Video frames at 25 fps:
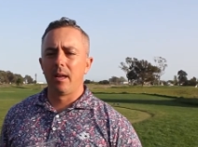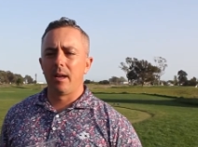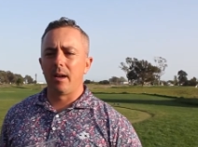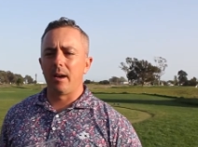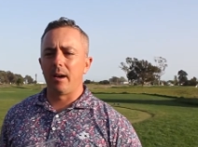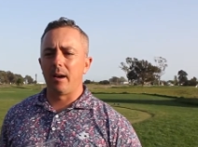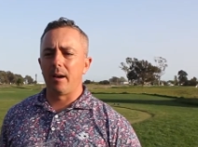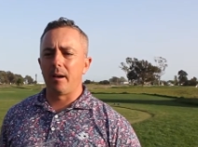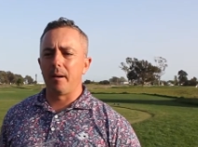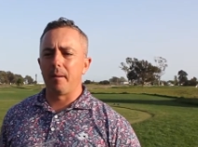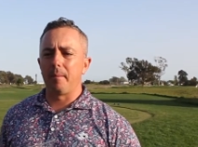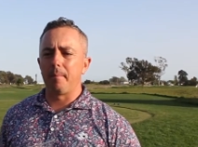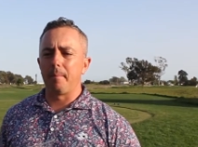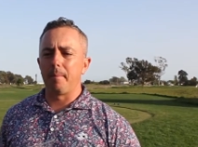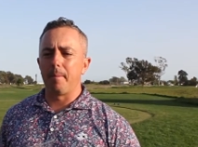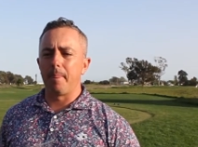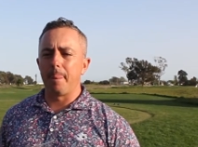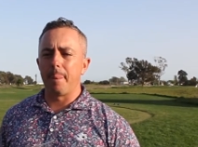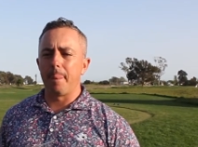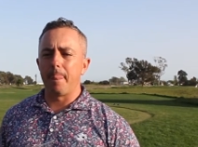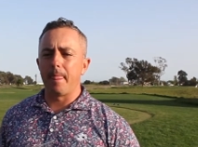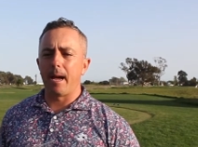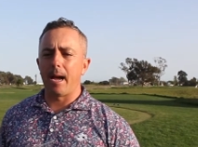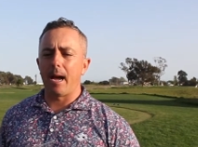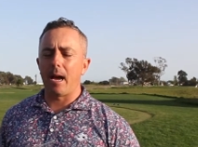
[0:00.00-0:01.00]
Um,
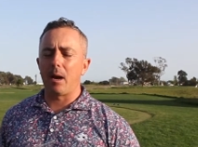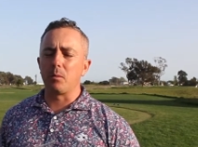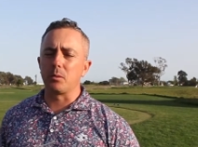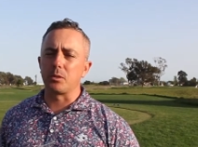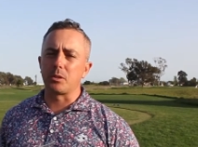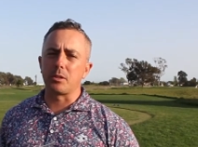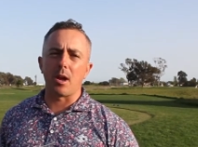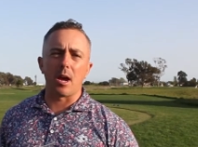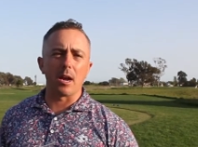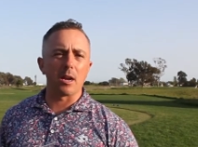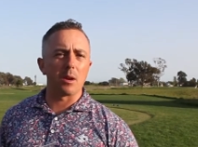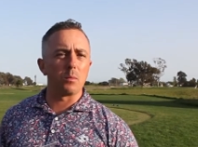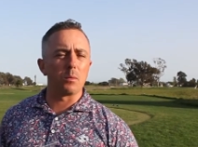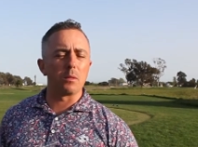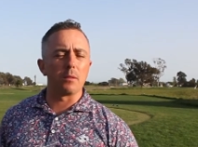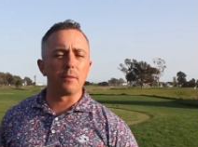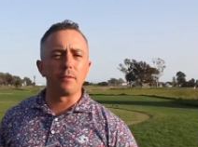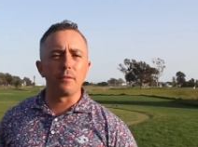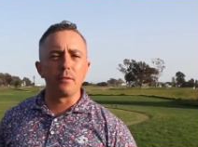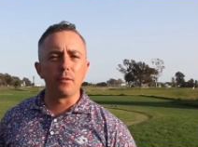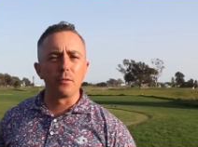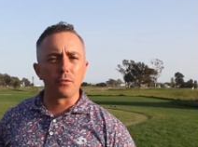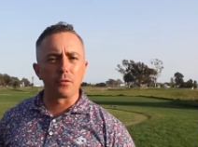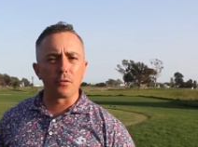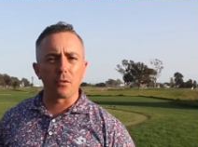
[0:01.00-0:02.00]
I was talking with a
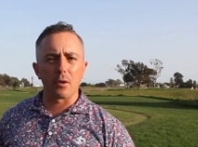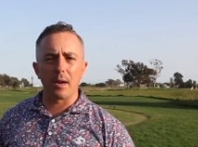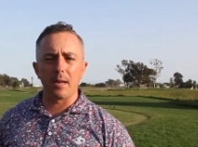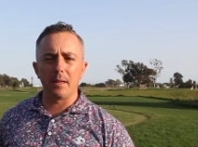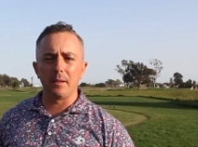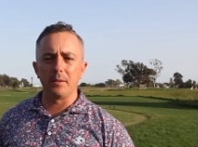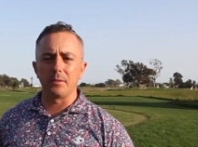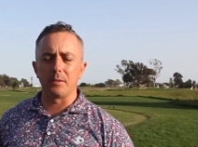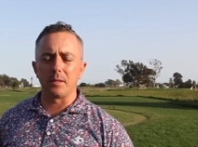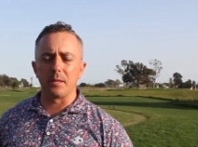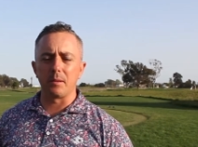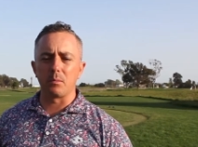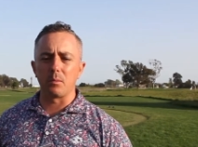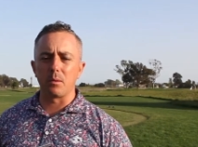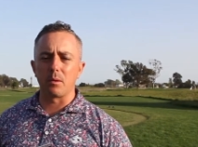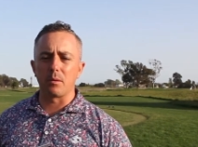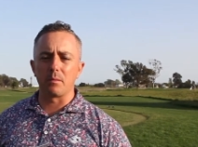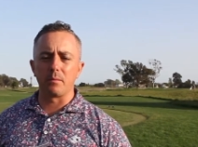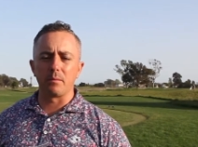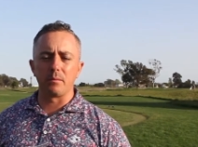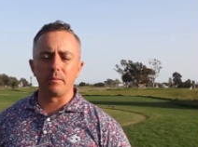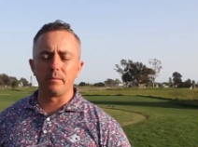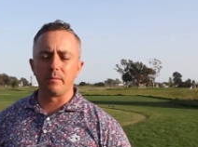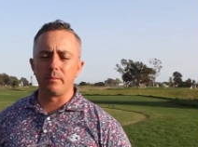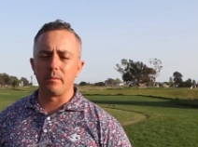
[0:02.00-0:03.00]
few friends and we
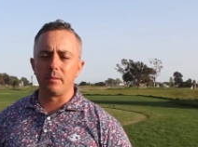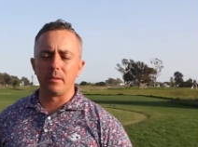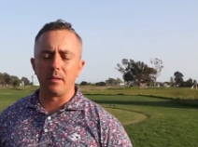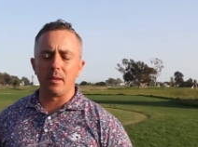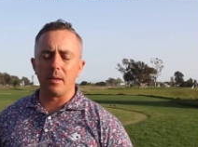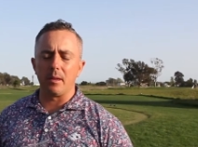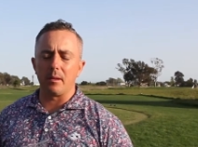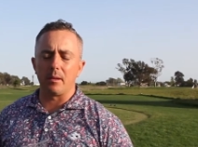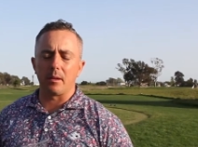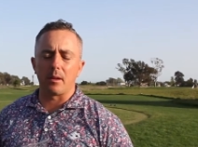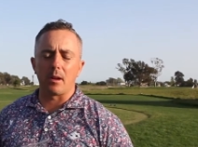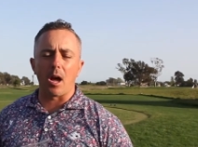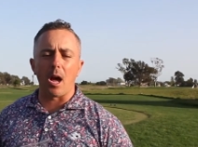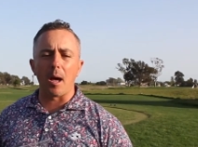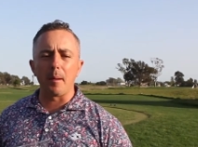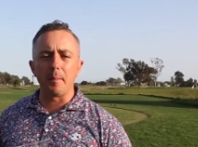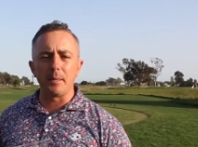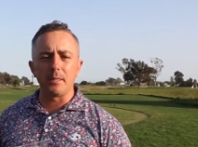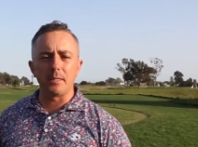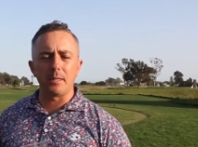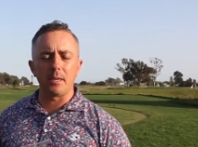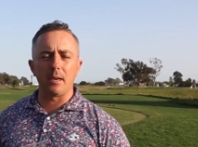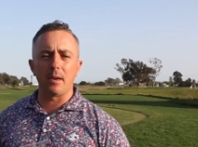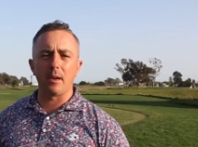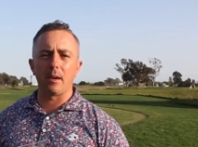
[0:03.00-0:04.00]
were eh,
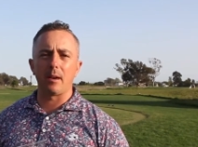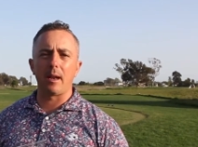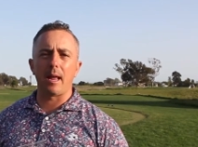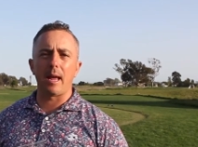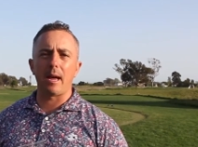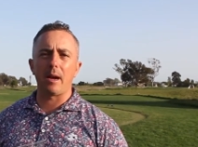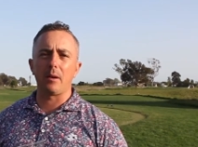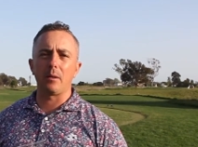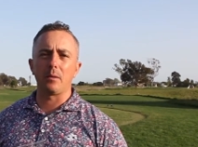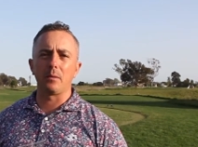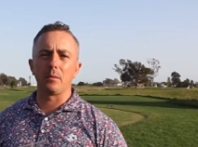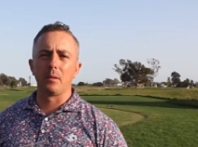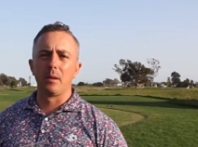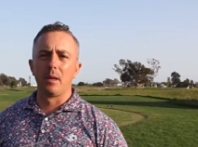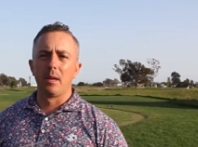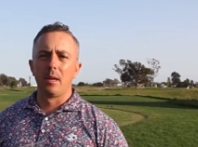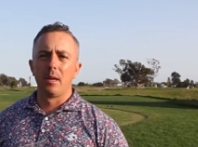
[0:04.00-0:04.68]
commenting on how